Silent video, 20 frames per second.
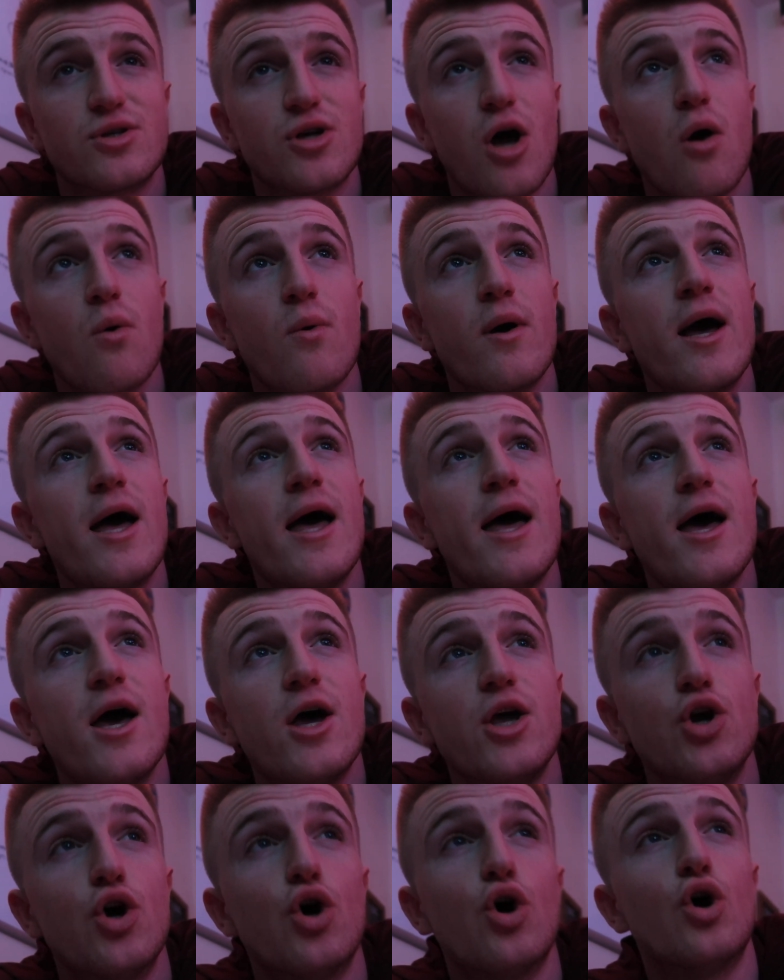So
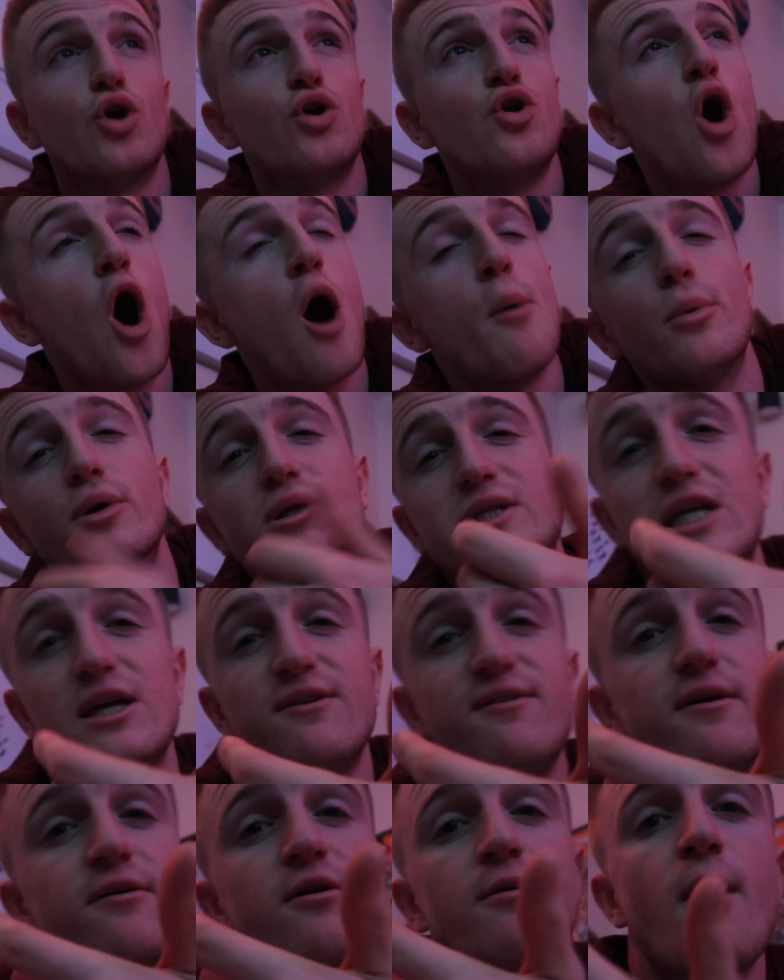your normal
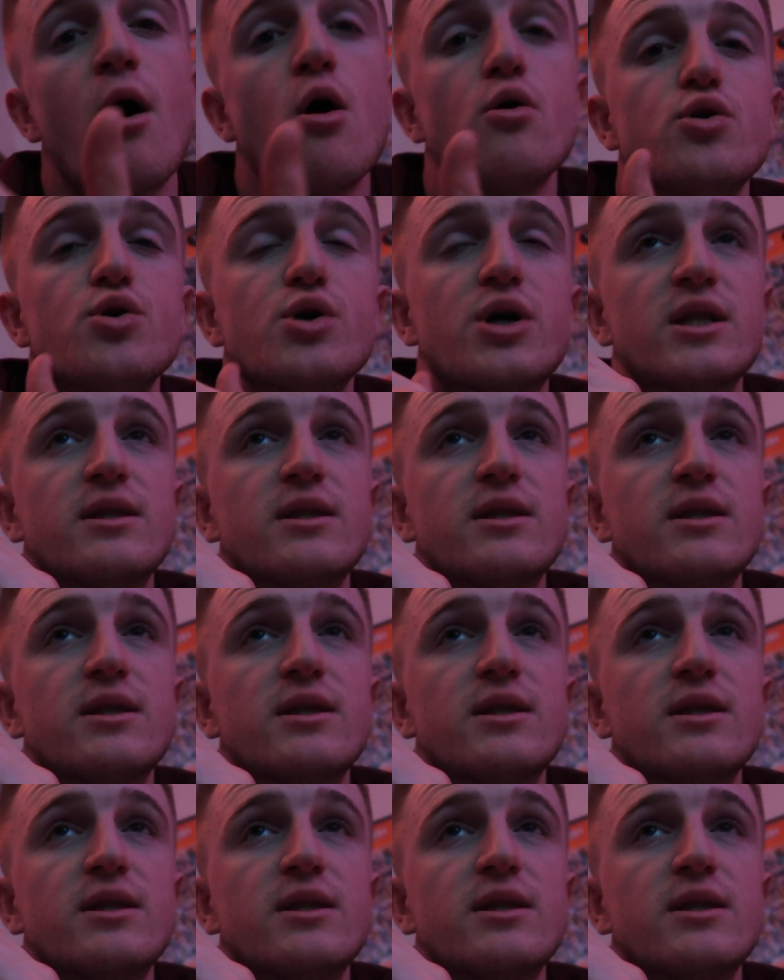TV remote, you